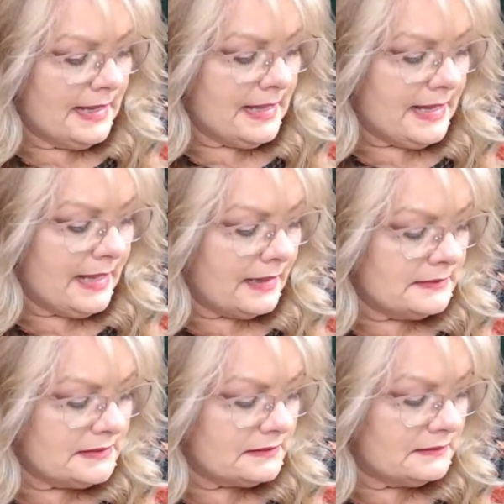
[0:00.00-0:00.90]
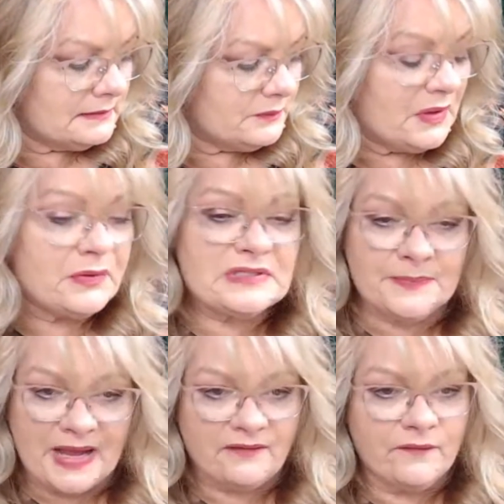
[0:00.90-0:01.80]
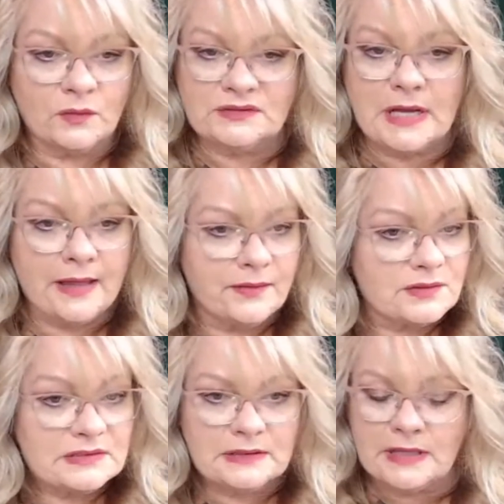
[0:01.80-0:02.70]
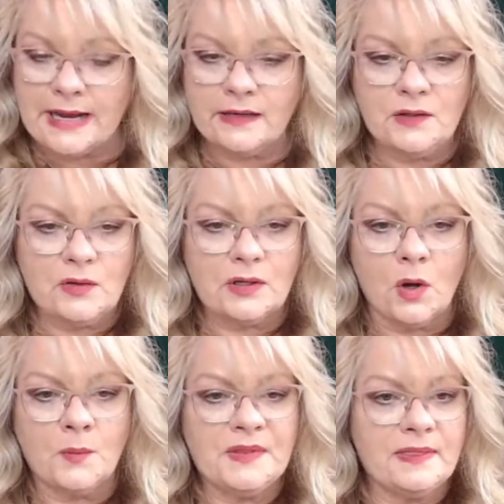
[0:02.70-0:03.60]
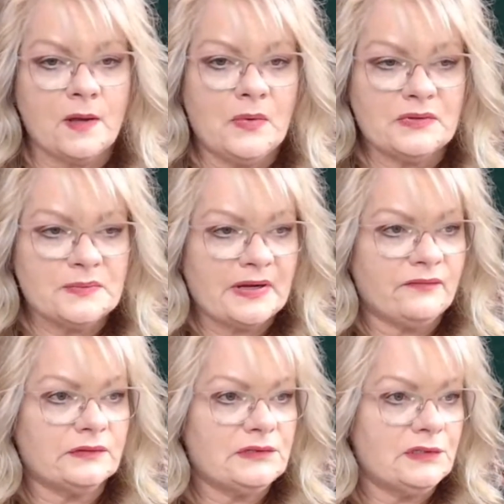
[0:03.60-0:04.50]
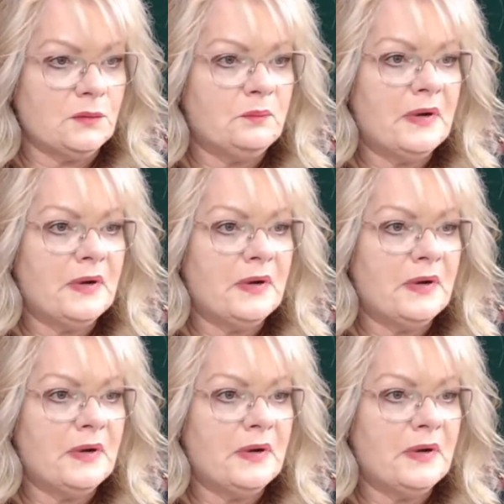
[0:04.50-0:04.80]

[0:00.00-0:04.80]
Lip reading: And be respectful to others, and you can hope that they'll be respectful to you.